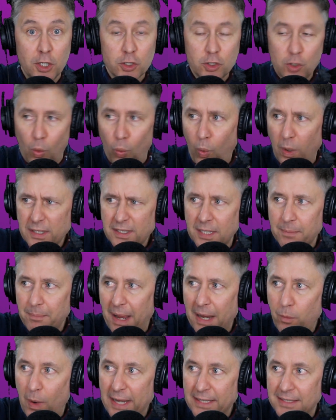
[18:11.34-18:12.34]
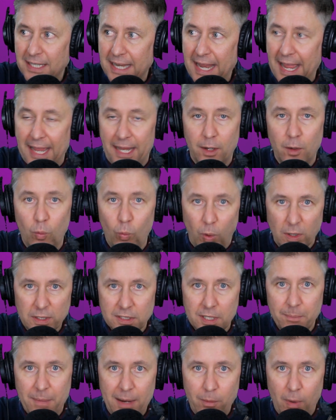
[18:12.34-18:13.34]
So, what's in my way today?
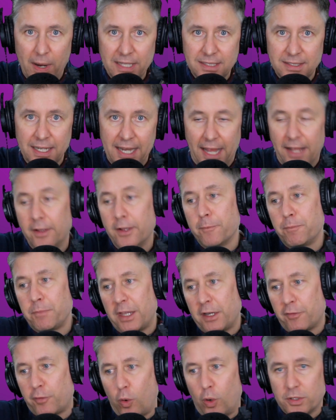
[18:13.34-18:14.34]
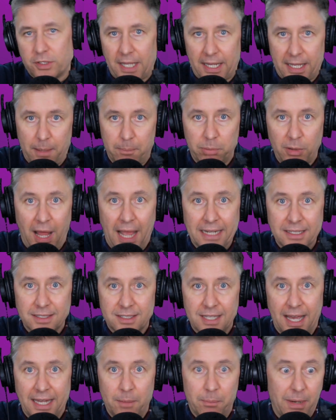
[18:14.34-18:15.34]
What's in my way today? And of course, I get
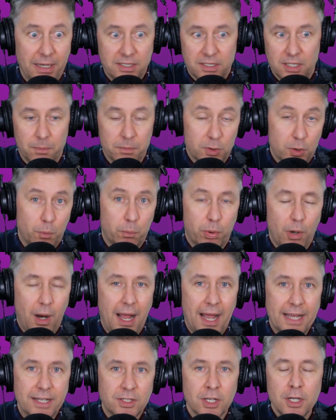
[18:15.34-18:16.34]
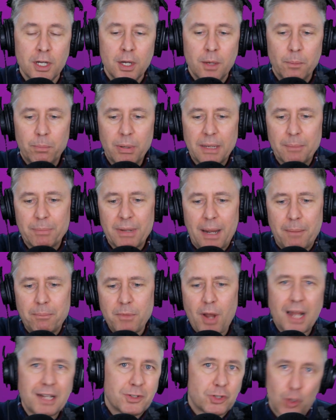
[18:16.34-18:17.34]
blindsided by some surprise, but, but I'm
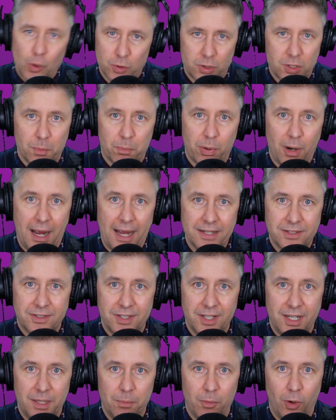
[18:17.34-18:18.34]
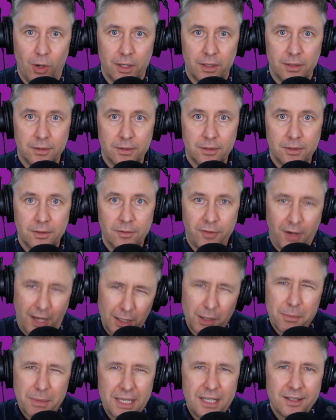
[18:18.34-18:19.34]
not so surprised anymore.
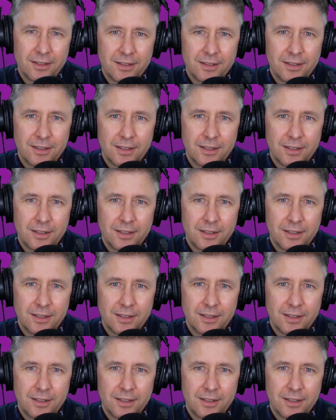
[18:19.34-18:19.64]
Follow me?